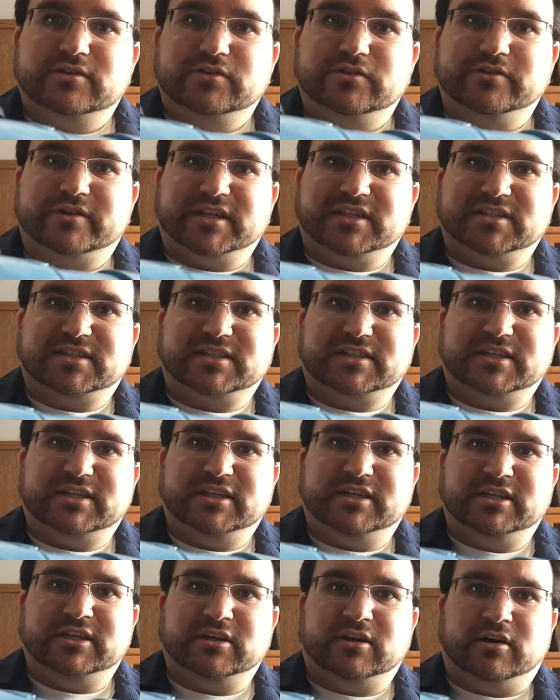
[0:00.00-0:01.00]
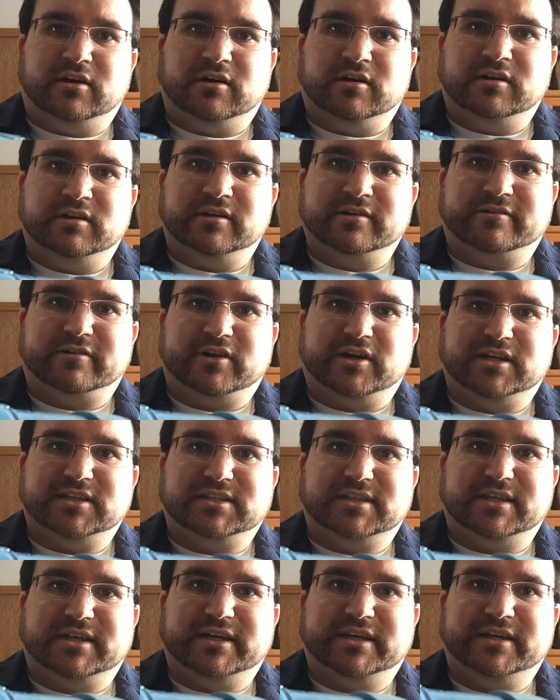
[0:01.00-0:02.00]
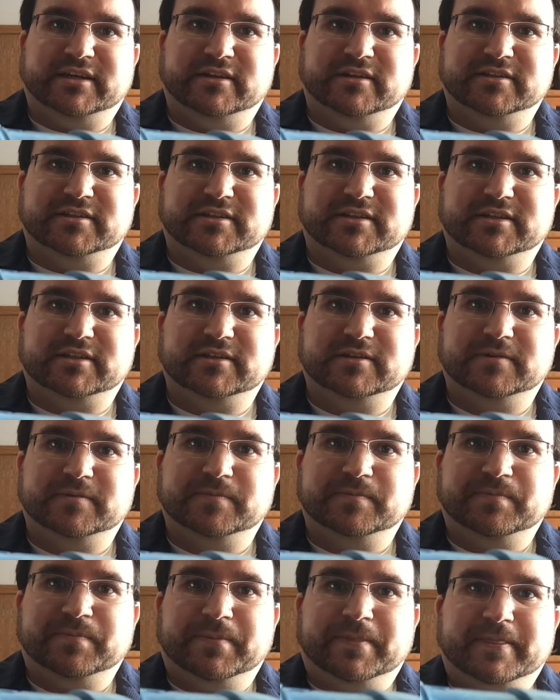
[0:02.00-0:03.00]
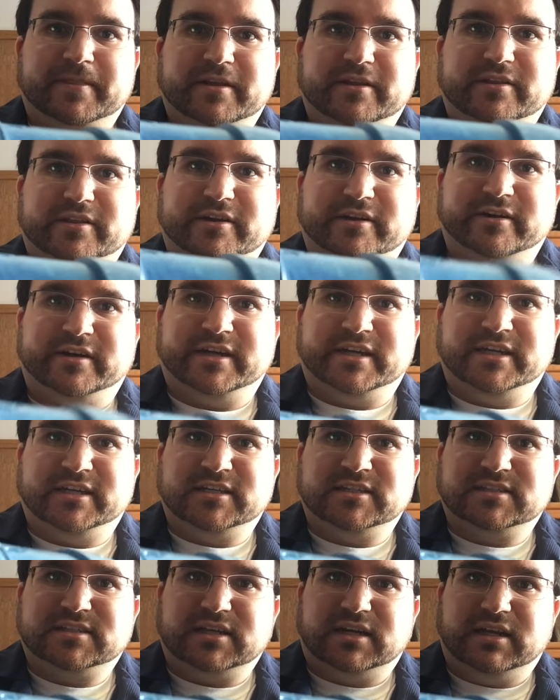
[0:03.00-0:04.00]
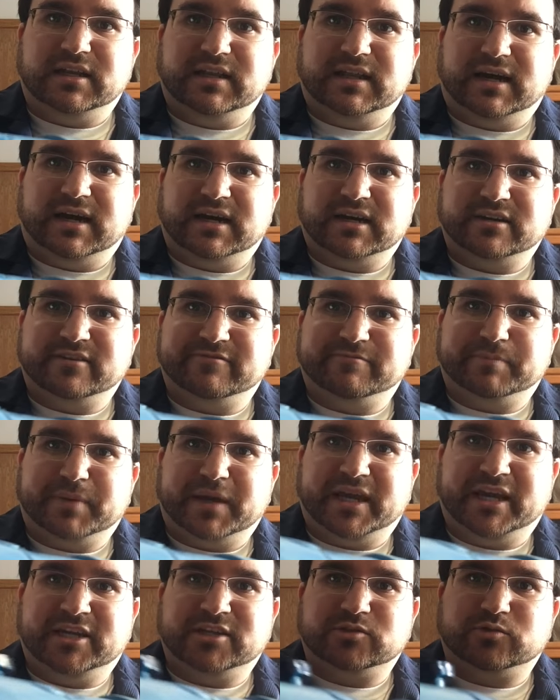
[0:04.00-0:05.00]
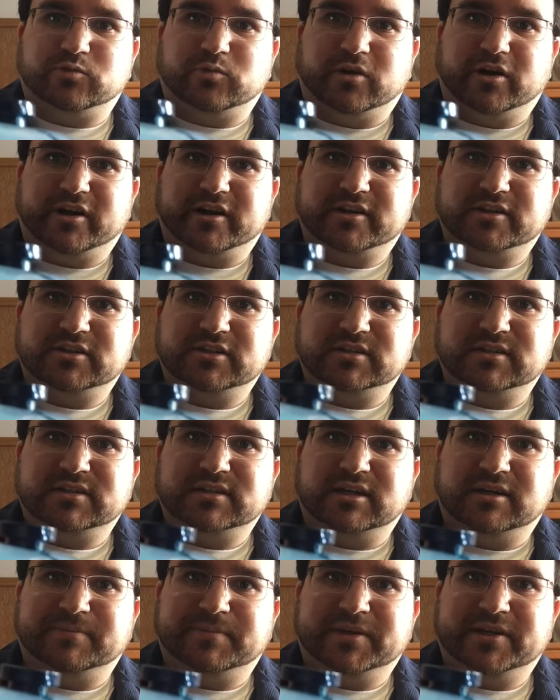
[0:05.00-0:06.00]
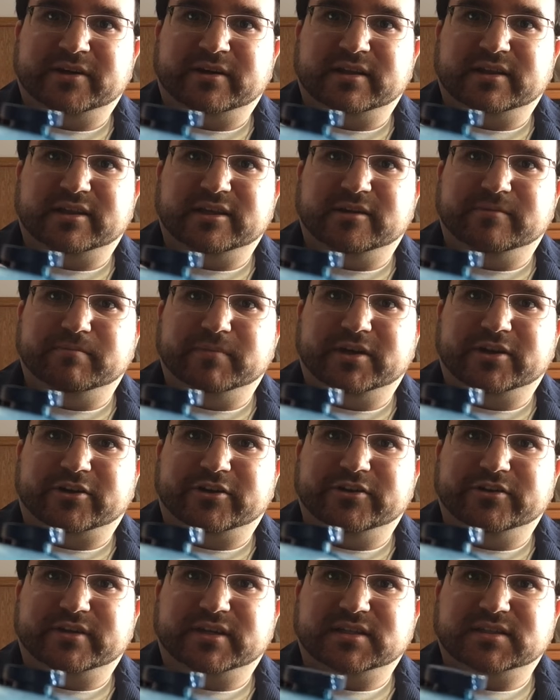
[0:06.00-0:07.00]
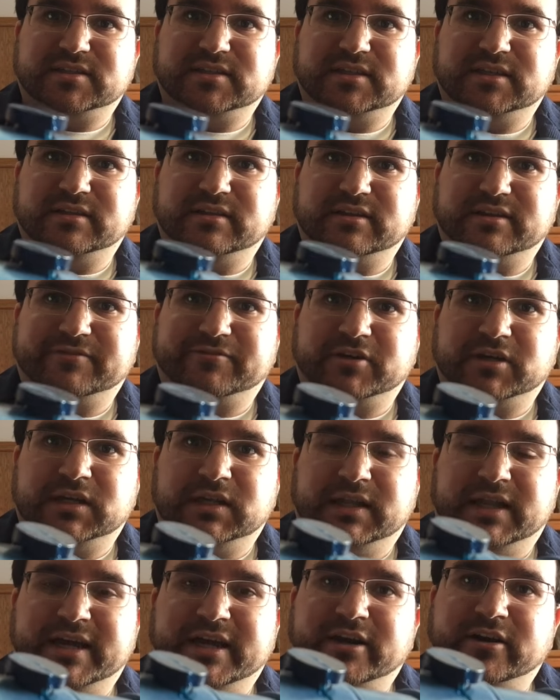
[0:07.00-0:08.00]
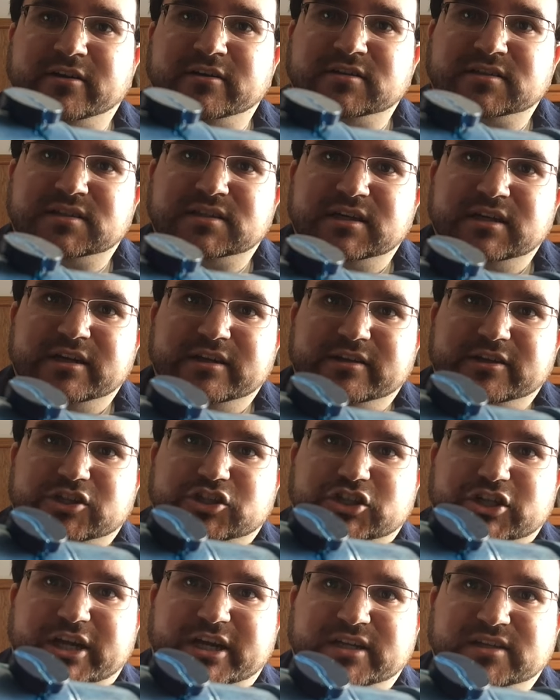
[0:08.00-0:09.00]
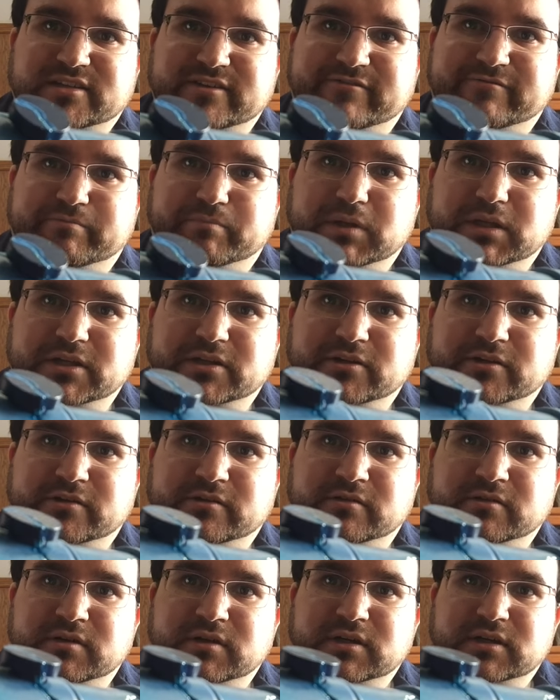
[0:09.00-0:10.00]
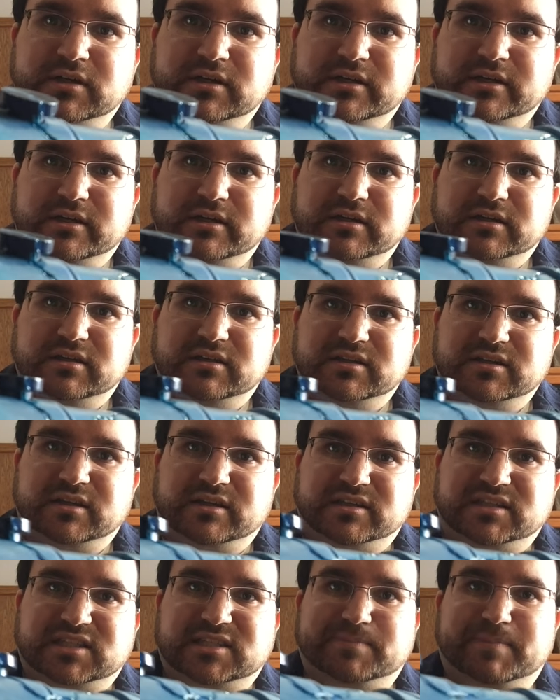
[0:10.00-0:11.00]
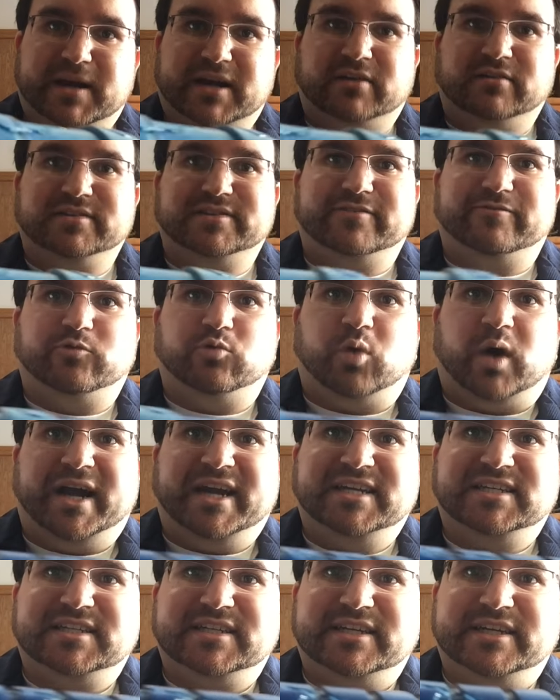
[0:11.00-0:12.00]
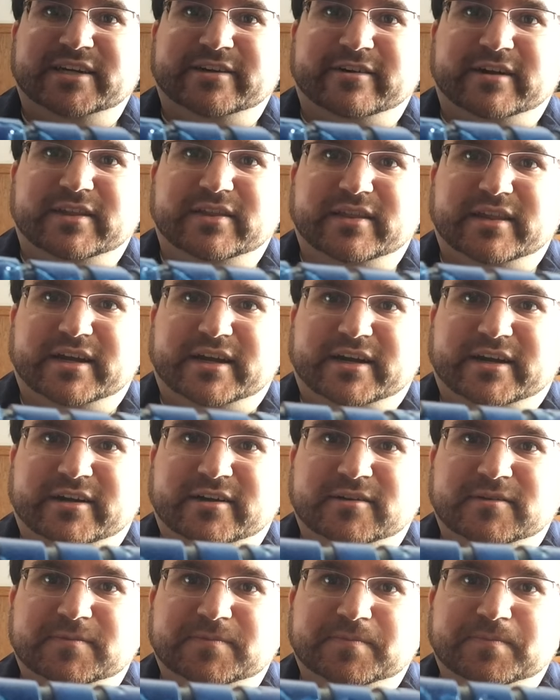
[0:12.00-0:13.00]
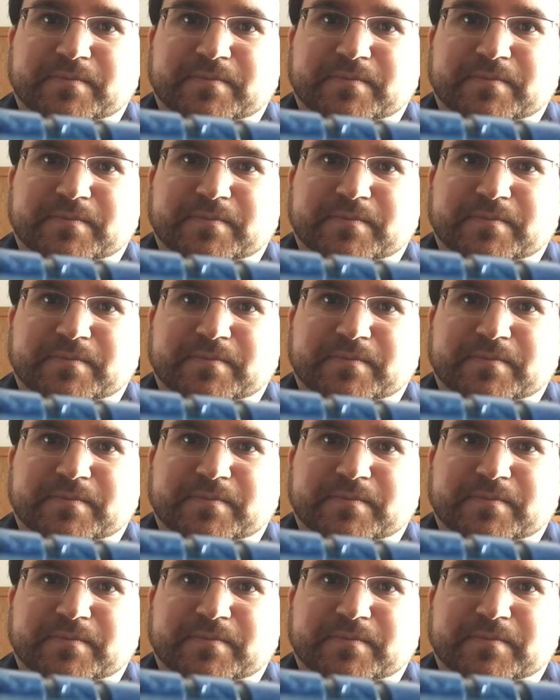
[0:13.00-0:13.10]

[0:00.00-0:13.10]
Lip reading: You can see all across the hilt there is a lot of paint work. Just up here at the emitter, you can see the different layers, the shades of blue, speckles of white here and there.